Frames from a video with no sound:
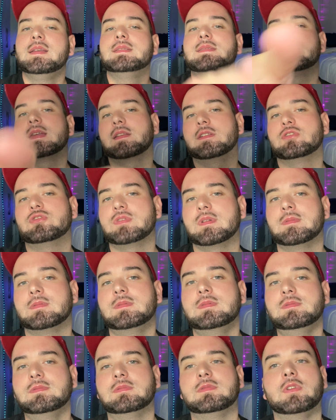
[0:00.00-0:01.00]
Stay out of
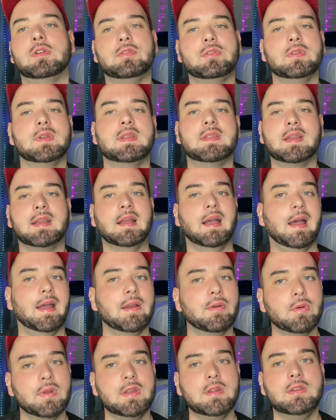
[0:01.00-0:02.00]
trouble. Don't do anything
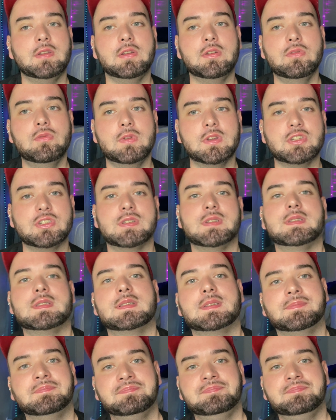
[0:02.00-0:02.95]
I wouldn't do, which is